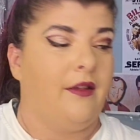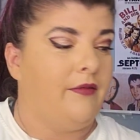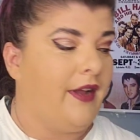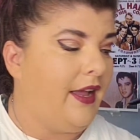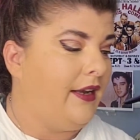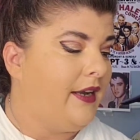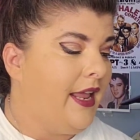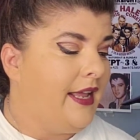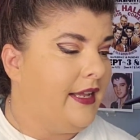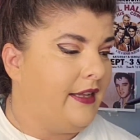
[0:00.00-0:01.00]
All right.
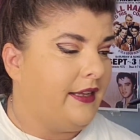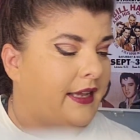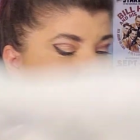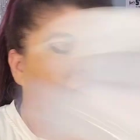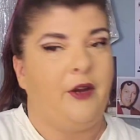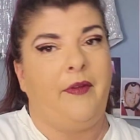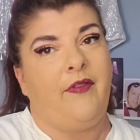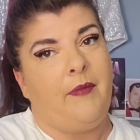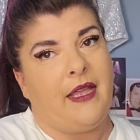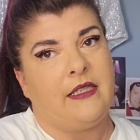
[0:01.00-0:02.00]
Got a little bit
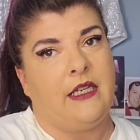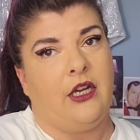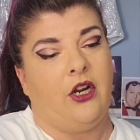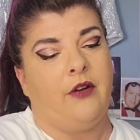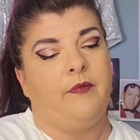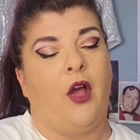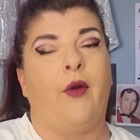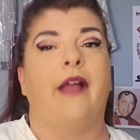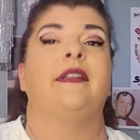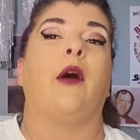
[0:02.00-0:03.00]
of a mess here.
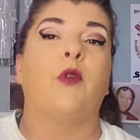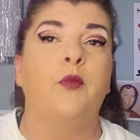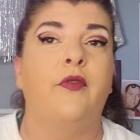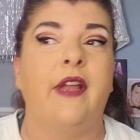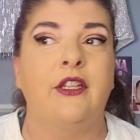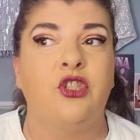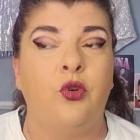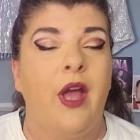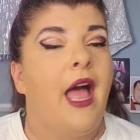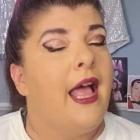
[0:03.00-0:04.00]
Okay, now we're moving
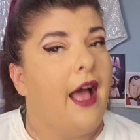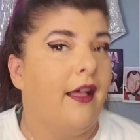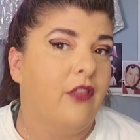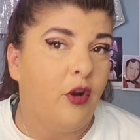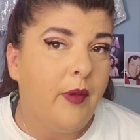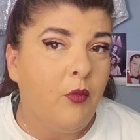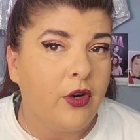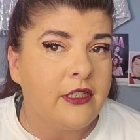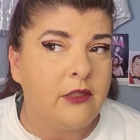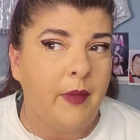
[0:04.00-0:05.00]
into a little bit
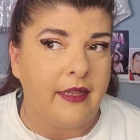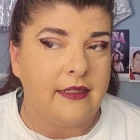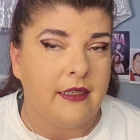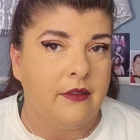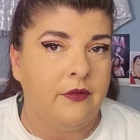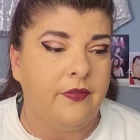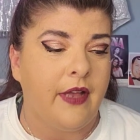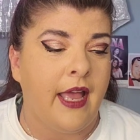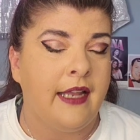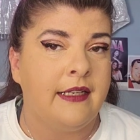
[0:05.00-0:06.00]
more expensive
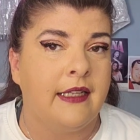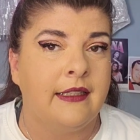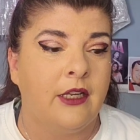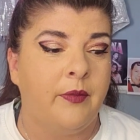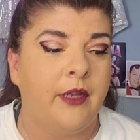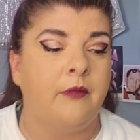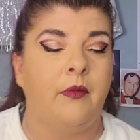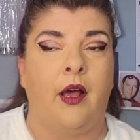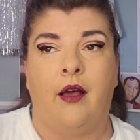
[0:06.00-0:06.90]
and a little bit